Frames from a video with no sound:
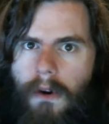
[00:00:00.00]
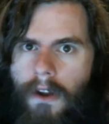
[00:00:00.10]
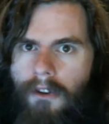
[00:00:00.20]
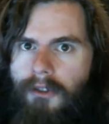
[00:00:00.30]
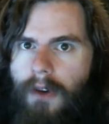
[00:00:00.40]

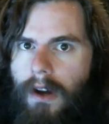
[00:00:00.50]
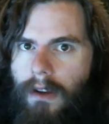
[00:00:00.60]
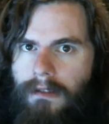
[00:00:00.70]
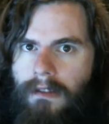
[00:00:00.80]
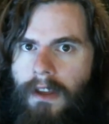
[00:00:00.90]
on
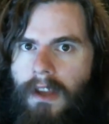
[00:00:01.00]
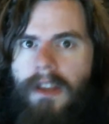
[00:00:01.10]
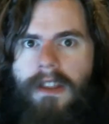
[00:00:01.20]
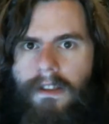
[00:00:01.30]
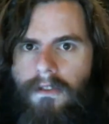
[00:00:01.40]
drugs.
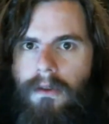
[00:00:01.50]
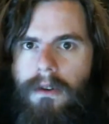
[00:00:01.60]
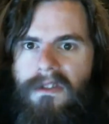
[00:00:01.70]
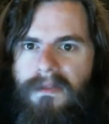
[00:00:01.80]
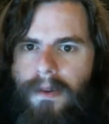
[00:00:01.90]
These
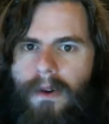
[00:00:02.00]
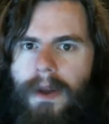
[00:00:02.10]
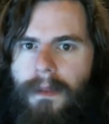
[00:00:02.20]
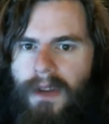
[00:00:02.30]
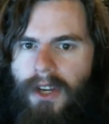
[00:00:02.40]
sorts of
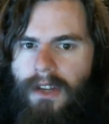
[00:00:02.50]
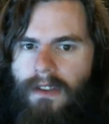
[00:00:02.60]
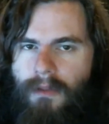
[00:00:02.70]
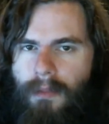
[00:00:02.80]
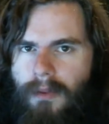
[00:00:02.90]

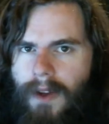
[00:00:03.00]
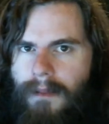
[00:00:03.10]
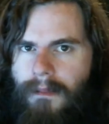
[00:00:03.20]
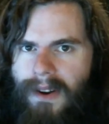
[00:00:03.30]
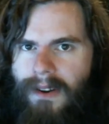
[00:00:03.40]
prohibitions
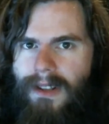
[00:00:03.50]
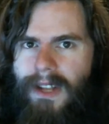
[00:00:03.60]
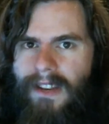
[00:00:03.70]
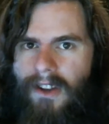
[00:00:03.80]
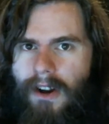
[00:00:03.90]

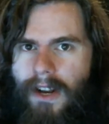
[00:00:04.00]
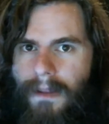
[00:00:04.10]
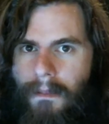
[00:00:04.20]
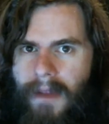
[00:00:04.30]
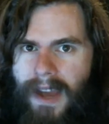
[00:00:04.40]
primarily
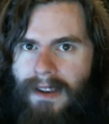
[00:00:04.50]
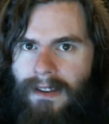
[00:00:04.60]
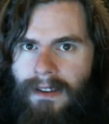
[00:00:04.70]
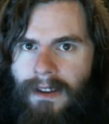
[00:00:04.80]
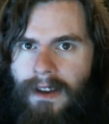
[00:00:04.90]
target
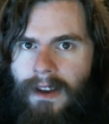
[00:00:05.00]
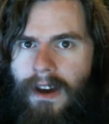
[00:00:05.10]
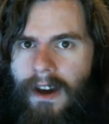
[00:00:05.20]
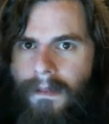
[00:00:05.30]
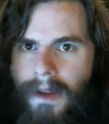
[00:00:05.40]
men,
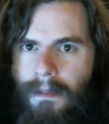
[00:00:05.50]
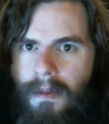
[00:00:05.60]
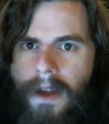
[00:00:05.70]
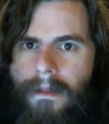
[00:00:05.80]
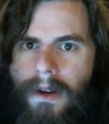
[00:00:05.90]
um, and
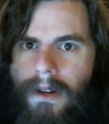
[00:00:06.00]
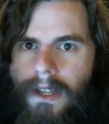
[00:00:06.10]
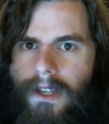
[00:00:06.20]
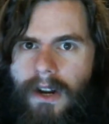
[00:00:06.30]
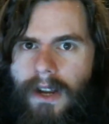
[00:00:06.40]

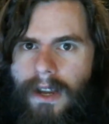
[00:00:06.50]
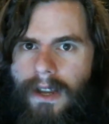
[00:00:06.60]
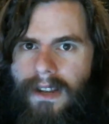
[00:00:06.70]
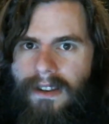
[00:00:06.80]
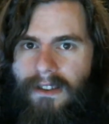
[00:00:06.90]
primarily
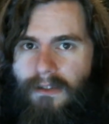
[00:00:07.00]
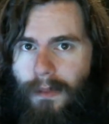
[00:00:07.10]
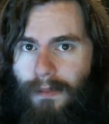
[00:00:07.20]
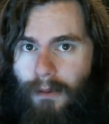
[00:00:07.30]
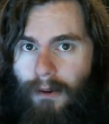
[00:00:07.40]
target
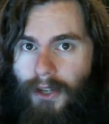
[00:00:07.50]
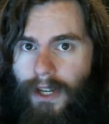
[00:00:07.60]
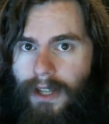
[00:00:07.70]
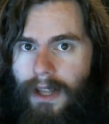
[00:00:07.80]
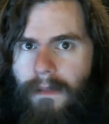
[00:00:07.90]

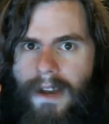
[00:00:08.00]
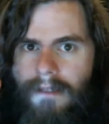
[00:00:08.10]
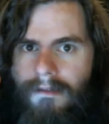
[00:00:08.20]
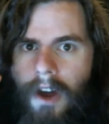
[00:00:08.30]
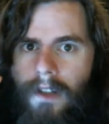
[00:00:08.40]
disproportionately men
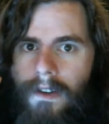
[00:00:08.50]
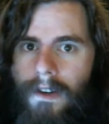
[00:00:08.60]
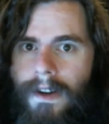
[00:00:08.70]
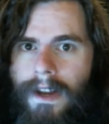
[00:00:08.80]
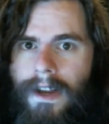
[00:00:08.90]
of color.